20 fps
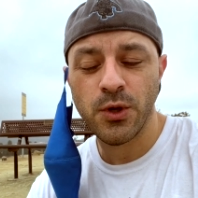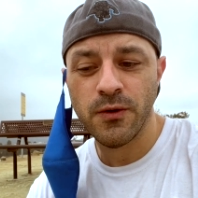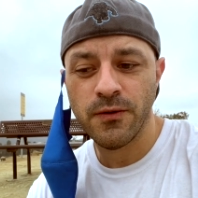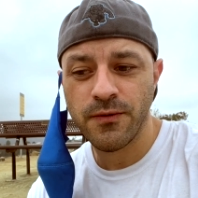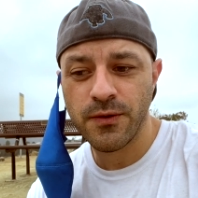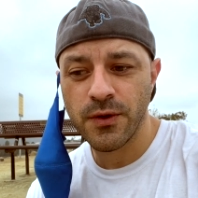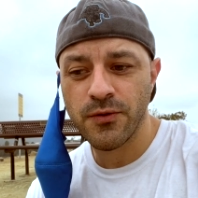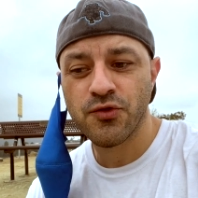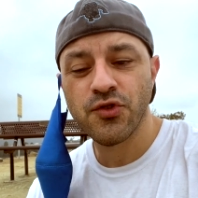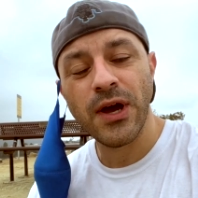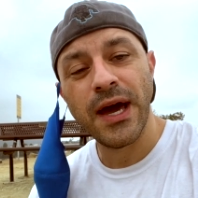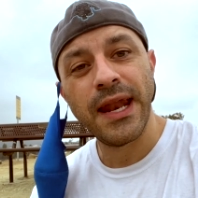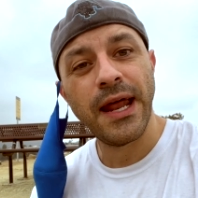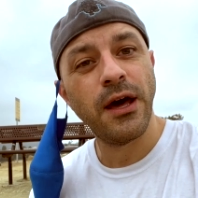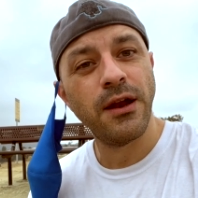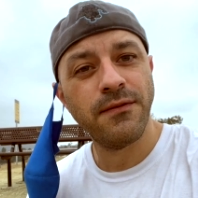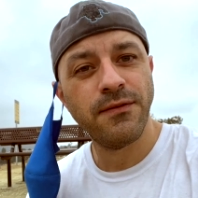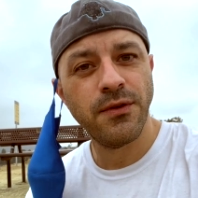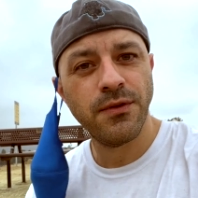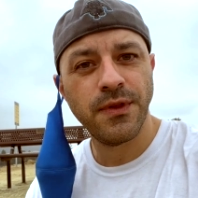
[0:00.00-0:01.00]
you've, you've tried
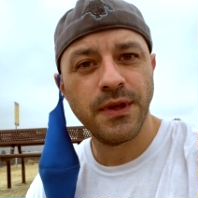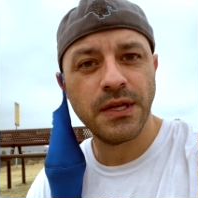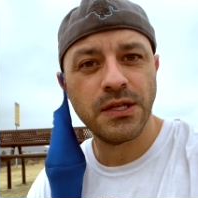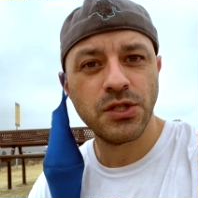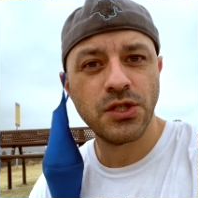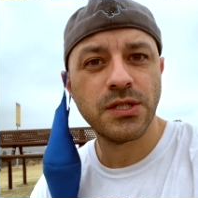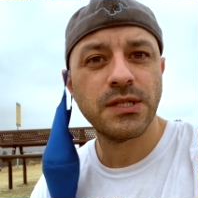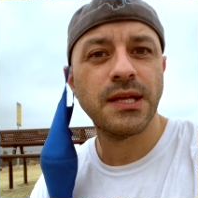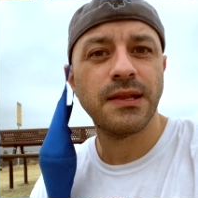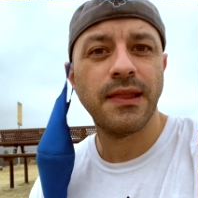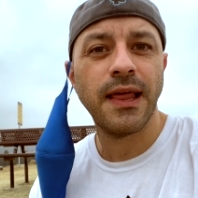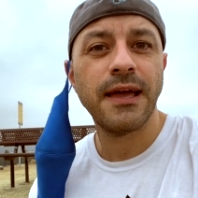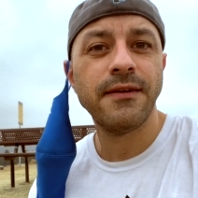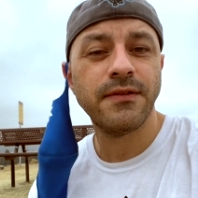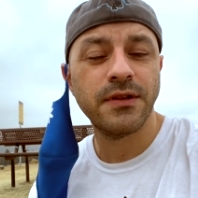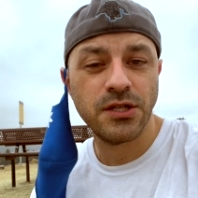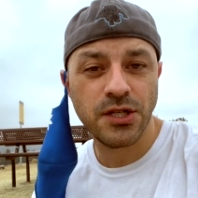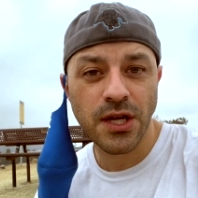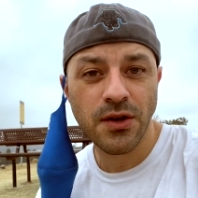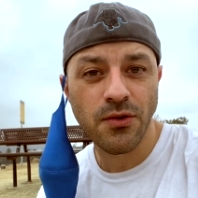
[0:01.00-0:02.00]
out a few things just in
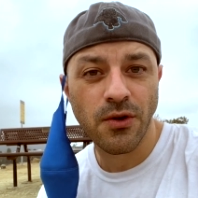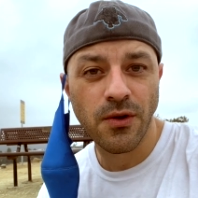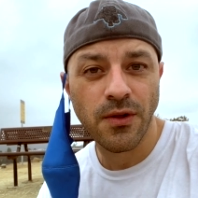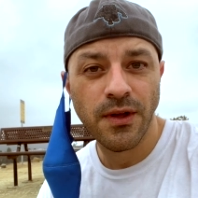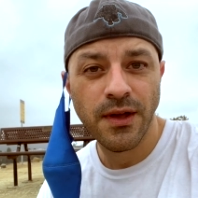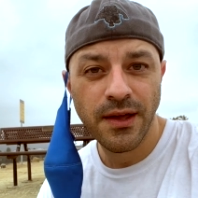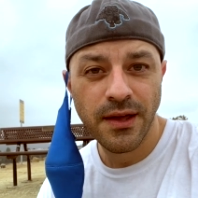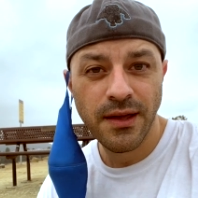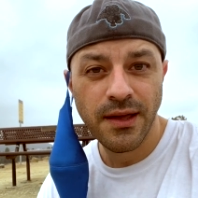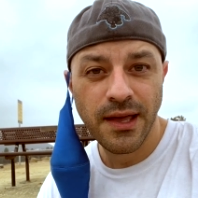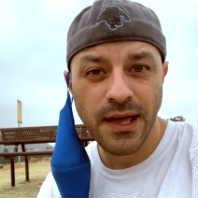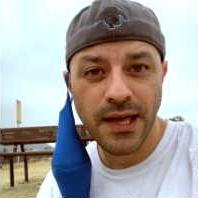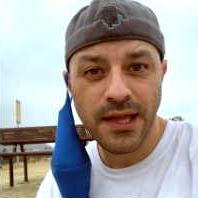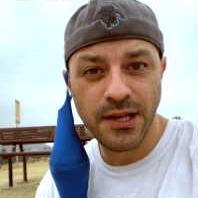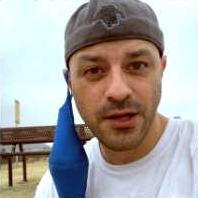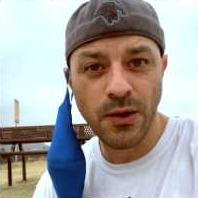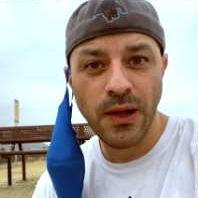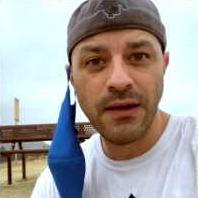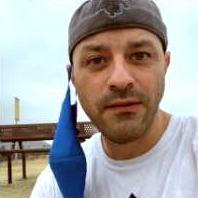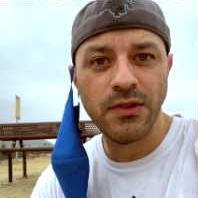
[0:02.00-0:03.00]
life in general,
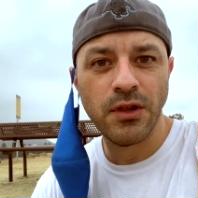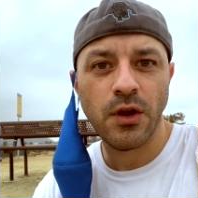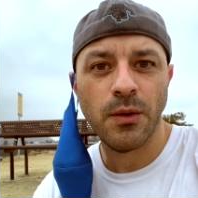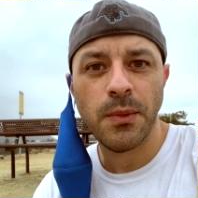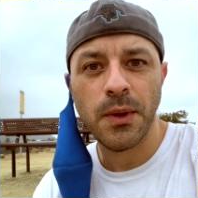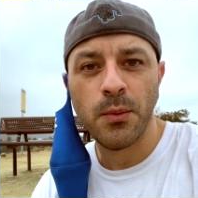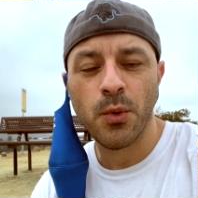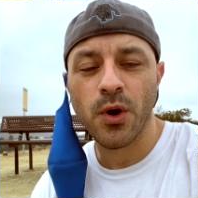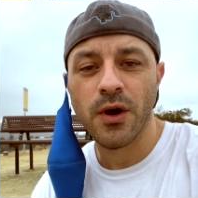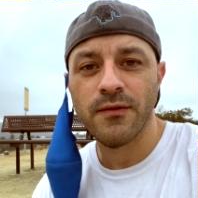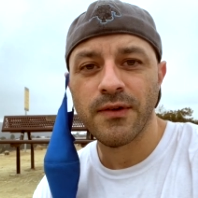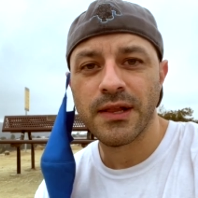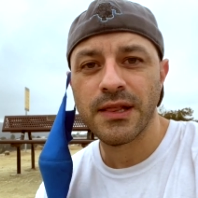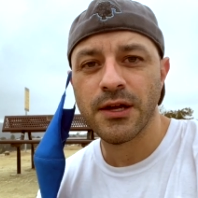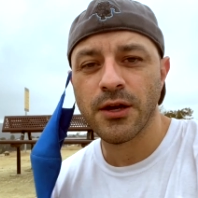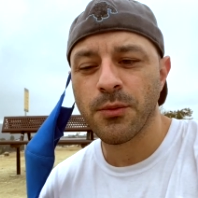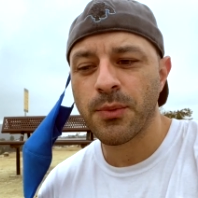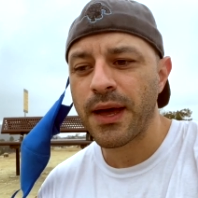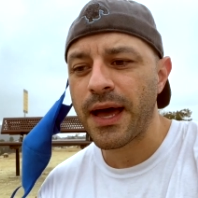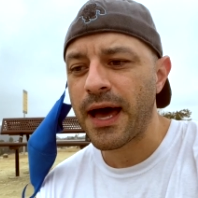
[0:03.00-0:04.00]
and you'll have a little bit more of a
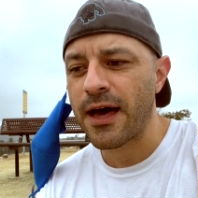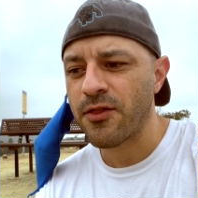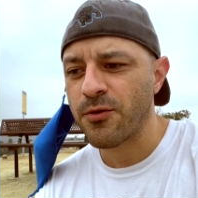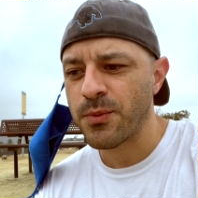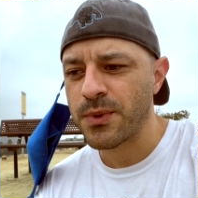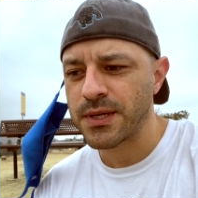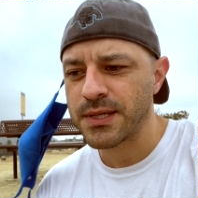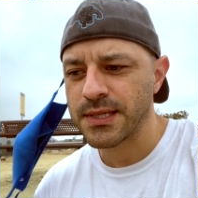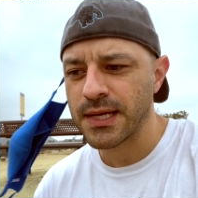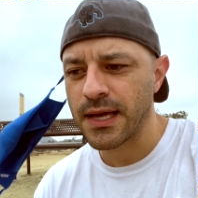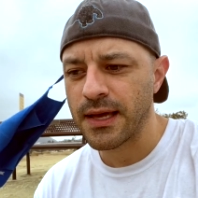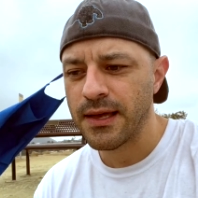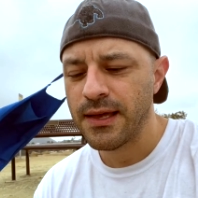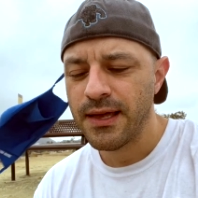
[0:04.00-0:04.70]
clear path. But uh,